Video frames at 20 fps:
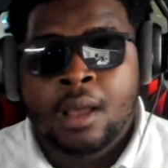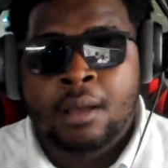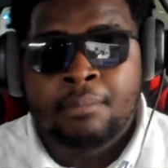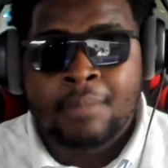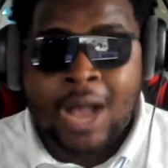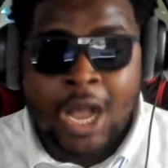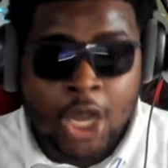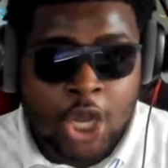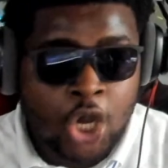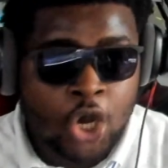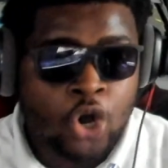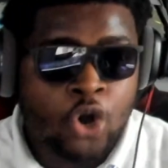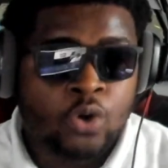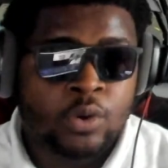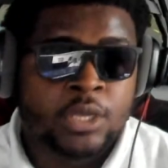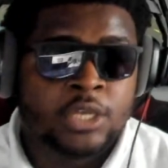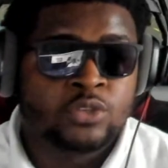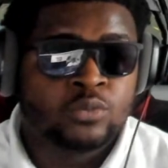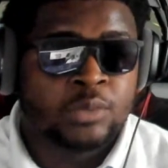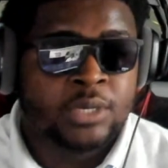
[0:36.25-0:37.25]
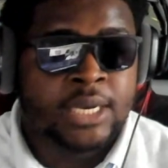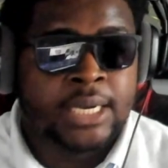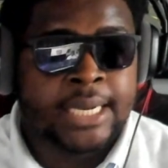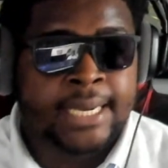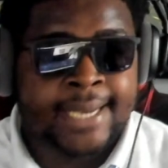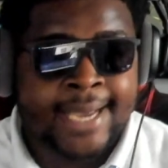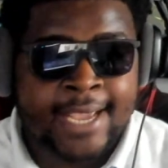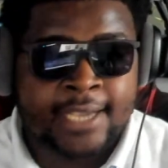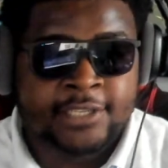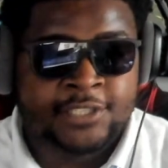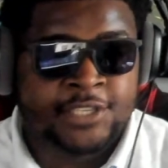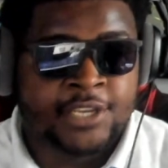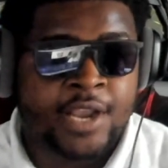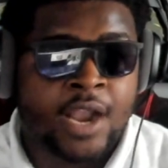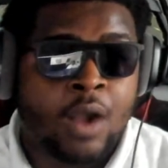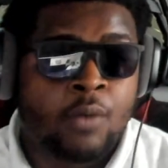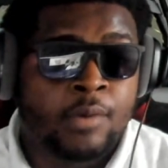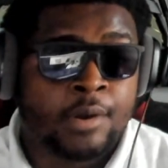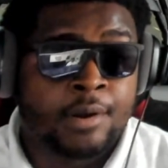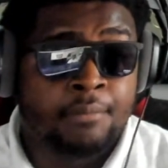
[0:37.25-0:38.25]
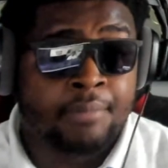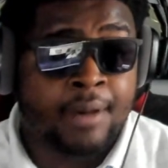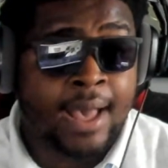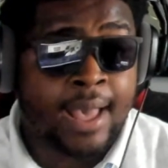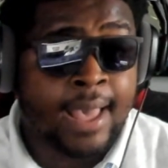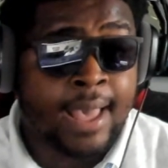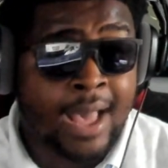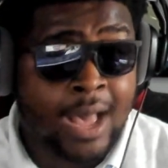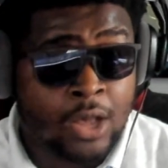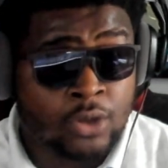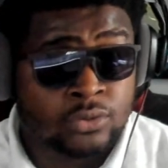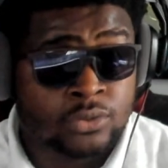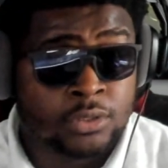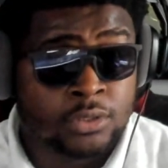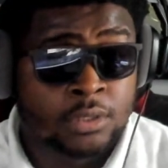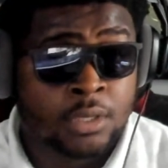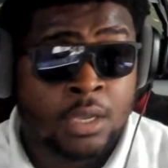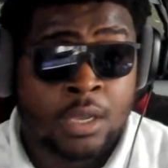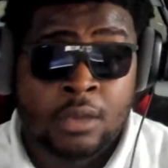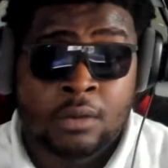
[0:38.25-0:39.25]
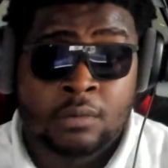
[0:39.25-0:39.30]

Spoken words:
My goal is within the next year I want to buy a house.